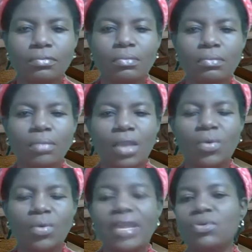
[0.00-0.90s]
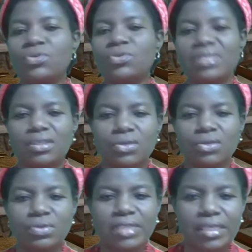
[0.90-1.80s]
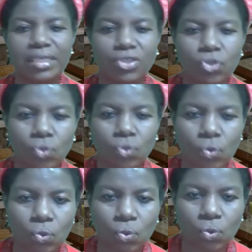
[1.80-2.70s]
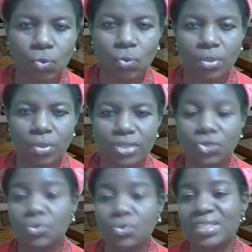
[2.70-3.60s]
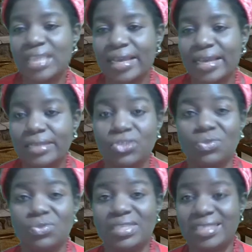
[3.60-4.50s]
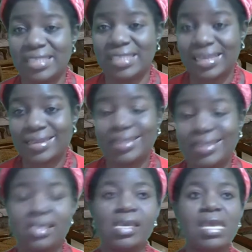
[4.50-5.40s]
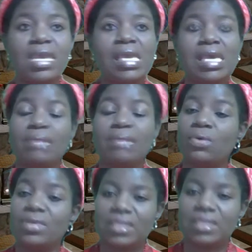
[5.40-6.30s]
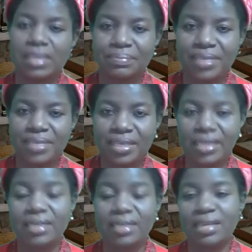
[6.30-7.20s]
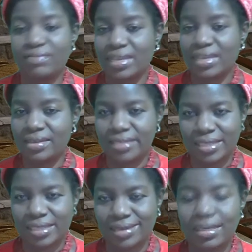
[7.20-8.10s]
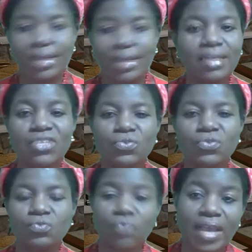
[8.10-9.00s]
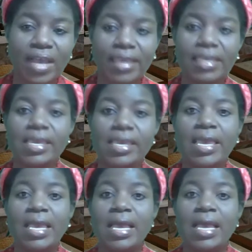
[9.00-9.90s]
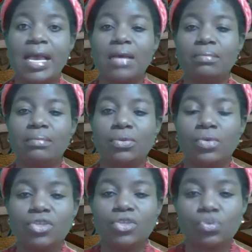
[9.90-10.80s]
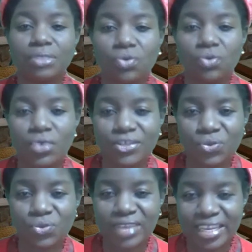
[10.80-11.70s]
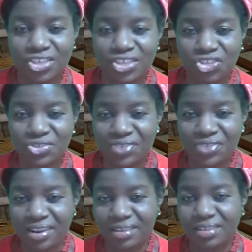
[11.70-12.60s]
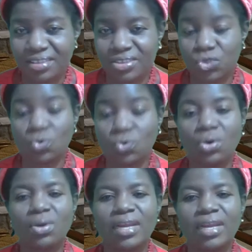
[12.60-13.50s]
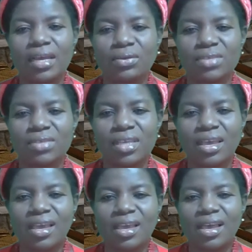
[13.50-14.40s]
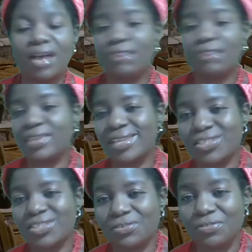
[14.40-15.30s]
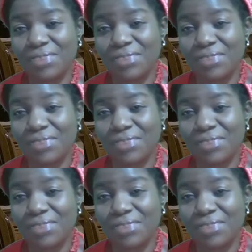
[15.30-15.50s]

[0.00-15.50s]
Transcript: what I want to discuss today is so sad, it's so disheartening about what is happening in Afghanistan, and that is why I'm going to be going to Nigeria to call out our fathers of faith